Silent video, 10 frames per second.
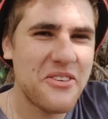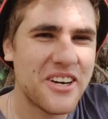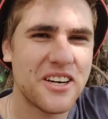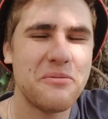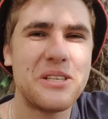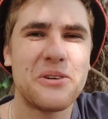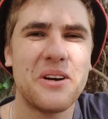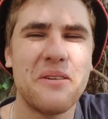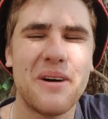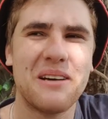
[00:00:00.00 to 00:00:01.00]
we are going to be
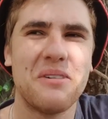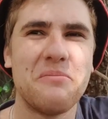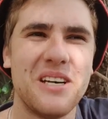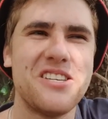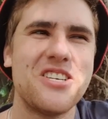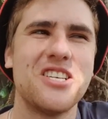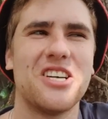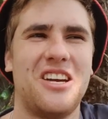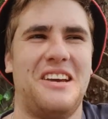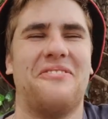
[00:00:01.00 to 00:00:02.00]
talking about my ministry
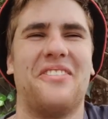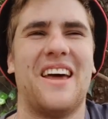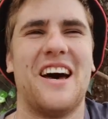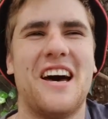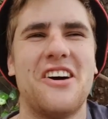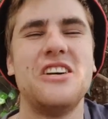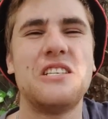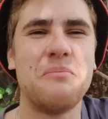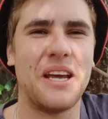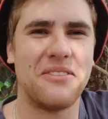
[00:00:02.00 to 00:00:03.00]
journey.
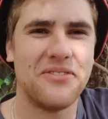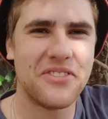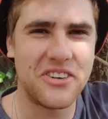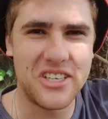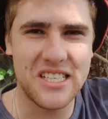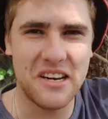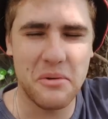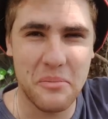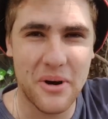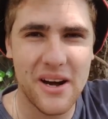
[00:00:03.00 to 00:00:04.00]
Reason I've
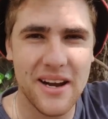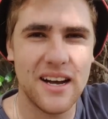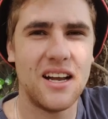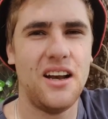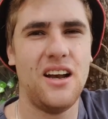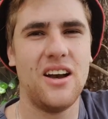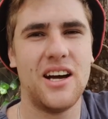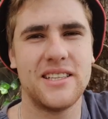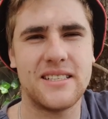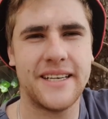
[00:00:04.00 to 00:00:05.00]
been praying a
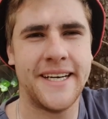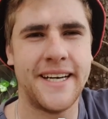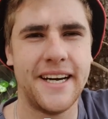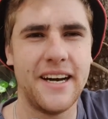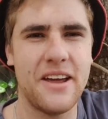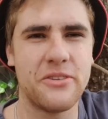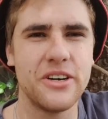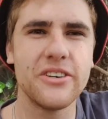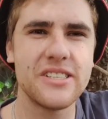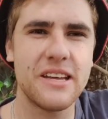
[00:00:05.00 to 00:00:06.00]
lot.
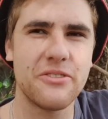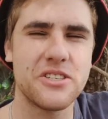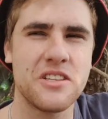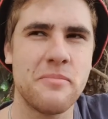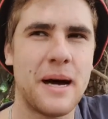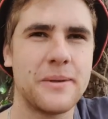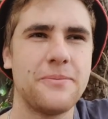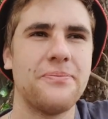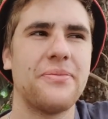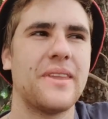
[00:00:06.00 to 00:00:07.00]
Everyone knows that verse in the
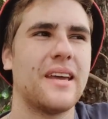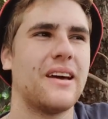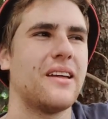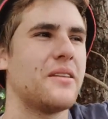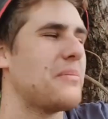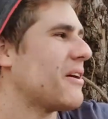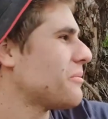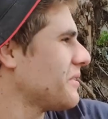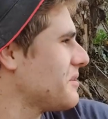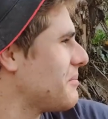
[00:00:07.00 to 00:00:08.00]
Bible, the
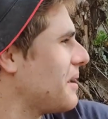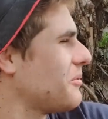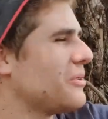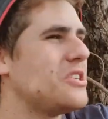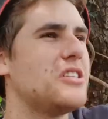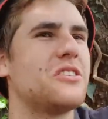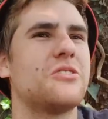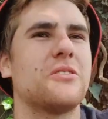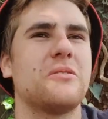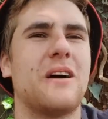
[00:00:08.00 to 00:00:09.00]
parable in the Bible where Jesus
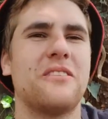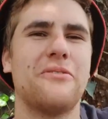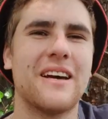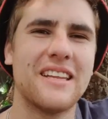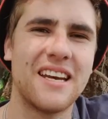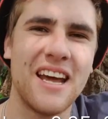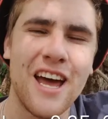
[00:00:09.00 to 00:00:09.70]
talks about the fact that